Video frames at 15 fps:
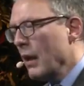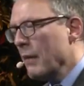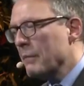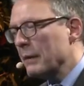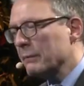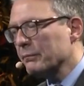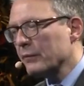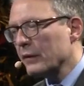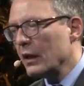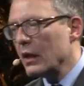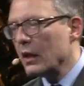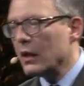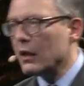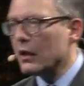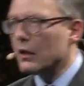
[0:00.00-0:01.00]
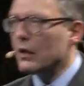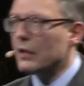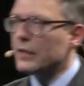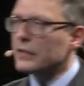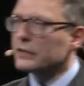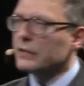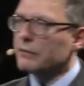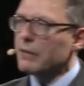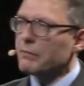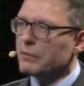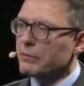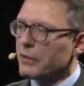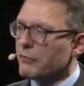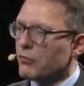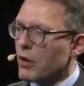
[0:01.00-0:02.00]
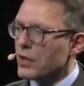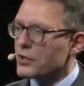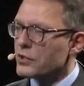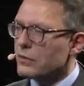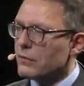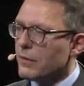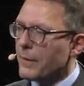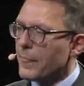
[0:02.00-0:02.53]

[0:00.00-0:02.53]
But that's adaptability for us.